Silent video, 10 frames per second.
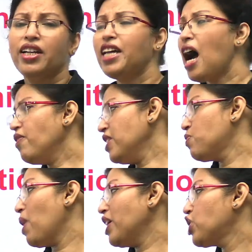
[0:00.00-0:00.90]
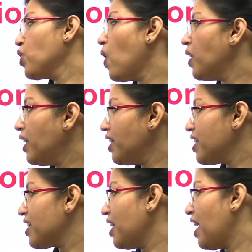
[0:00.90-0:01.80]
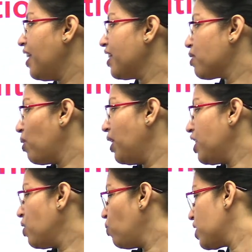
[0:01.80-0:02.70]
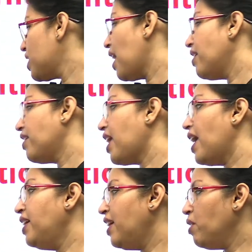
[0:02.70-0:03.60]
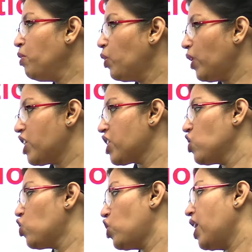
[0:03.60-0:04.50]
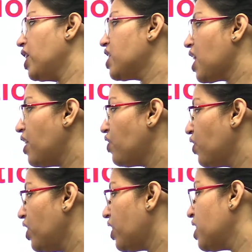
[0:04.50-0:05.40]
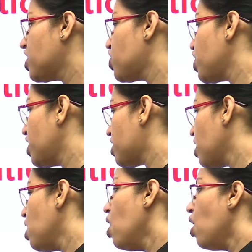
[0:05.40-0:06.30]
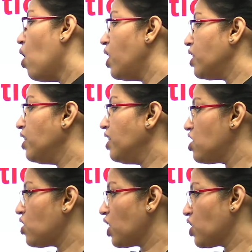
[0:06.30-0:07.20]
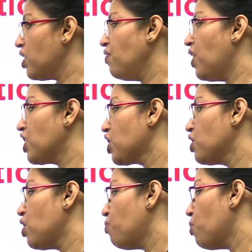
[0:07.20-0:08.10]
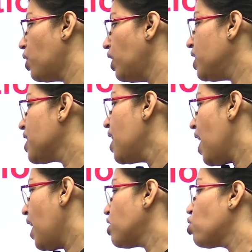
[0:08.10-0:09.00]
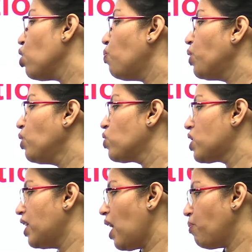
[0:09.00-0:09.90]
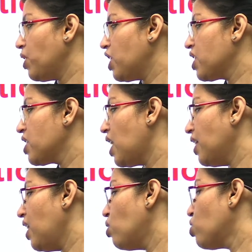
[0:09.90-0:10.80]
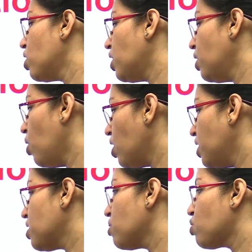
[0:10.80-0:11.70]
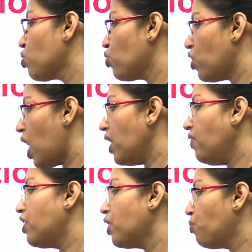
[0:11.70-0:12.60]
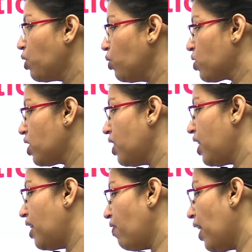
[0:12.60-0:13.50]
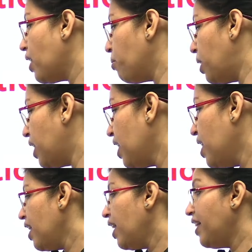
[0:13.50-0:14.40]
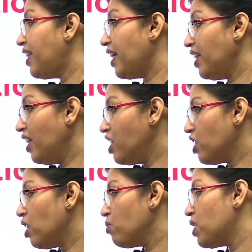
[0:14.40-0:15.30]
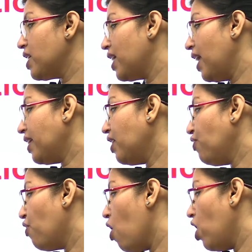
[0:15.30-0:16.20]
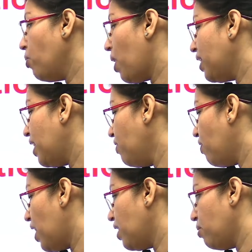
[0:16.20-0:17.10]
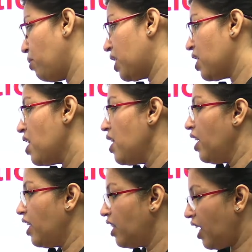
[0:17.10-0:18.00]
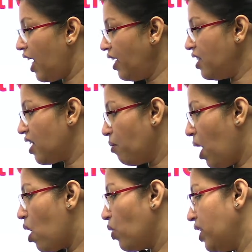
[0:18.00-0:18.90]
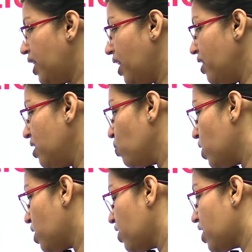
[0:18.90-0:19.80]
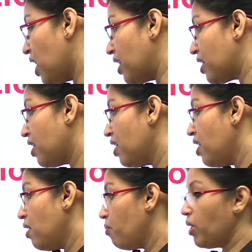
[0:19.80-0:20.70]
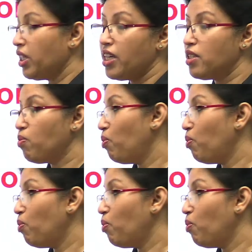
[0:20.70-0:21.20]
Darwin's best shot at an explanation was that random mutations changed and rearranged genes, altered the structure and function of bodies, and so produced adaptations that allowed certain organisms to thrive and reproduce in their environment. In technical terms, they are selected for by the environment. In the end, somehow, intelligence was the result. But there's